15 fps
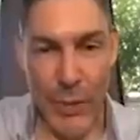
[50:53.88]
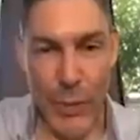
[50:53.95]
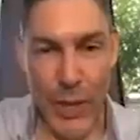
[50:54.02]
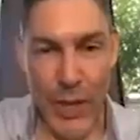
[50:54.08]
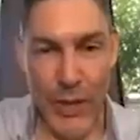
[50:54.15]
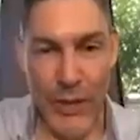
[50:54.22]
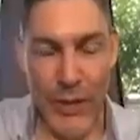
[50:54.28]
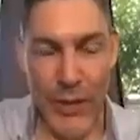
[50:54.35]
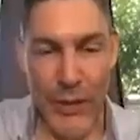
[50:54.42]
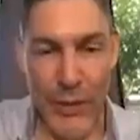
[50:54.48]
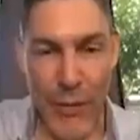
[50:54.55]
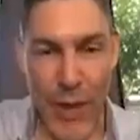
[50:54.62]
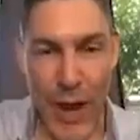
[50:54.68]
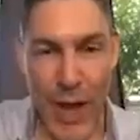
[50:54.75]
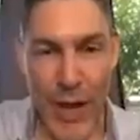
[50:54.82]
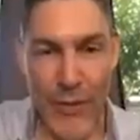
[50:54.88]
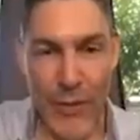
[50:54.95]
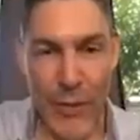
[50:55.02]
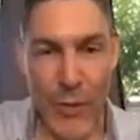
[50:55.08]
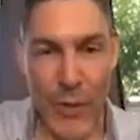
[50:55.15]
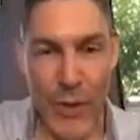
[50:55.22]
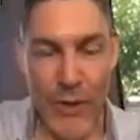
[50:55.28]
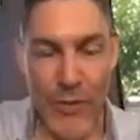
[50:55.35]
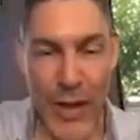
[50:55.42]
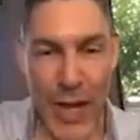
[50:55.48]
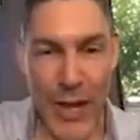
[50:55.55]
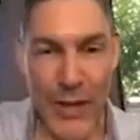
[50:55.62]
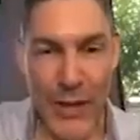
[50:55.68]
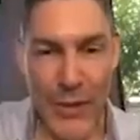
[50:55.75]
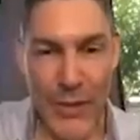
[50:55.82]
wealth and thrive in a world of
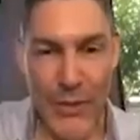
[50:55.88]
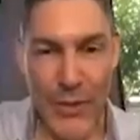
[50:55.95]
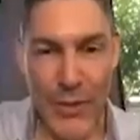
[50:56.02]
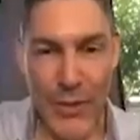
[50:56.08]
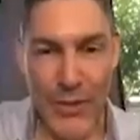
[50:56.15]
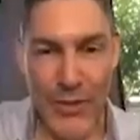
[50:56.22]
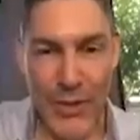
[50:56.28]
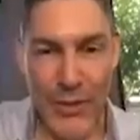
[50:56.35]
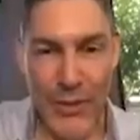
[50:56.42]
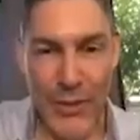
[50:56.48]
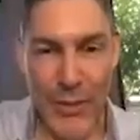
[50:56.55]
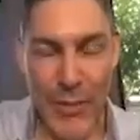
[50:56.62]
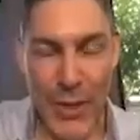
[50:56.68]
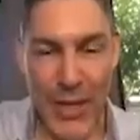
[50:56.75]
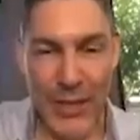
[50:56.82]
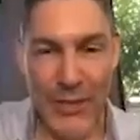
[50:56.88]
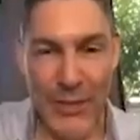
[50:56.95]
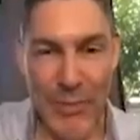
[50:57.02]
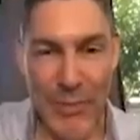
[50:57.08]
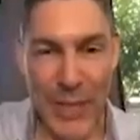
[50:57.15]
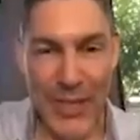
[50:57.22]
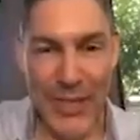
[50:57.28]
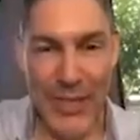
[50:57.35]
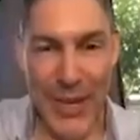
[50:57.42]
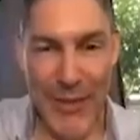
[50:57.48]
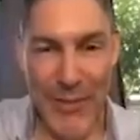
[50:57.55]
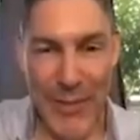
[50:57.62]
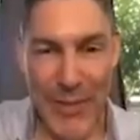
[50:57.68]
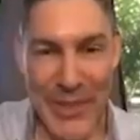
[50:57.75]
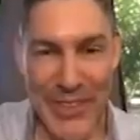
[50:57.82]
out of control central banks and big
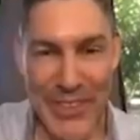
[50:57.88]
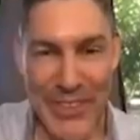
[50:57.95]
governments.